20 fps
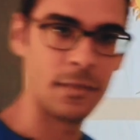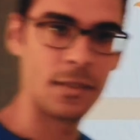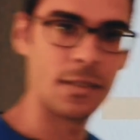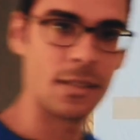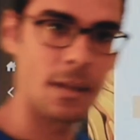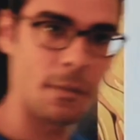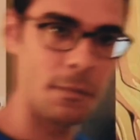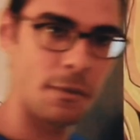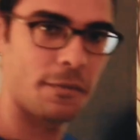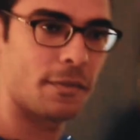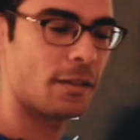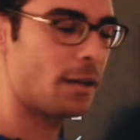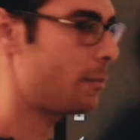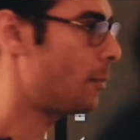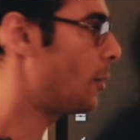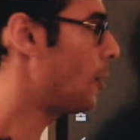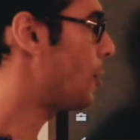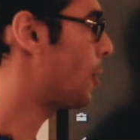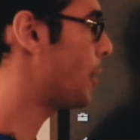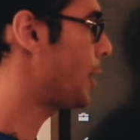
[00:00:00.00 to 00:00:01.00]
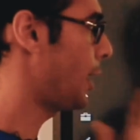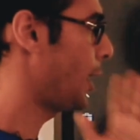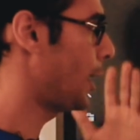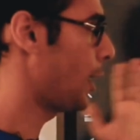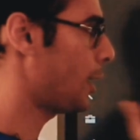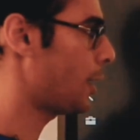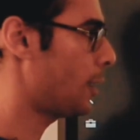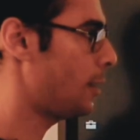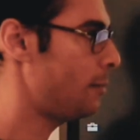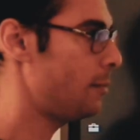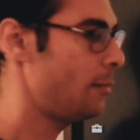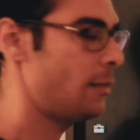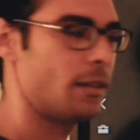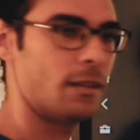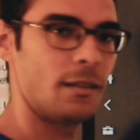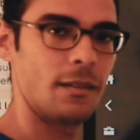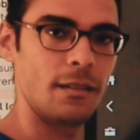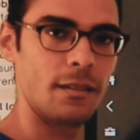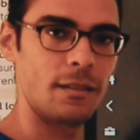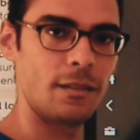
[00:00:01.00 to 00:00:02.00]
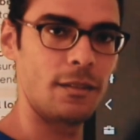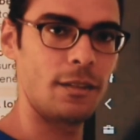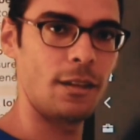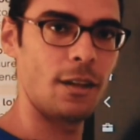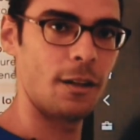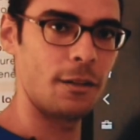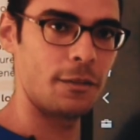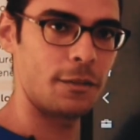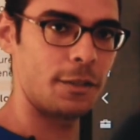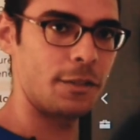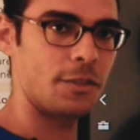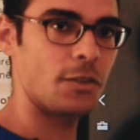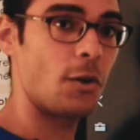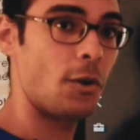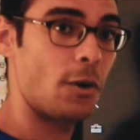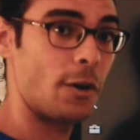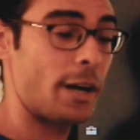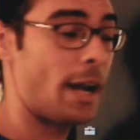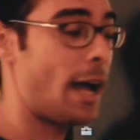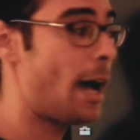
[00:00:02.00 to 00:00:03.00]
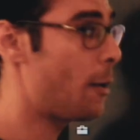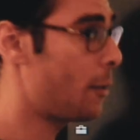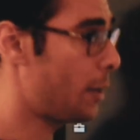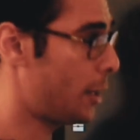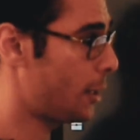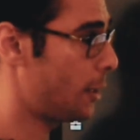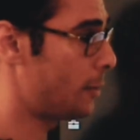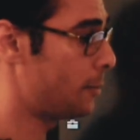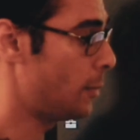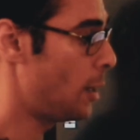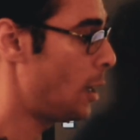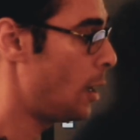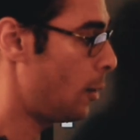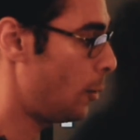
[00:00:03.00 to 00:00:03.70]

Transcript: Some of them are income, the others are outcome.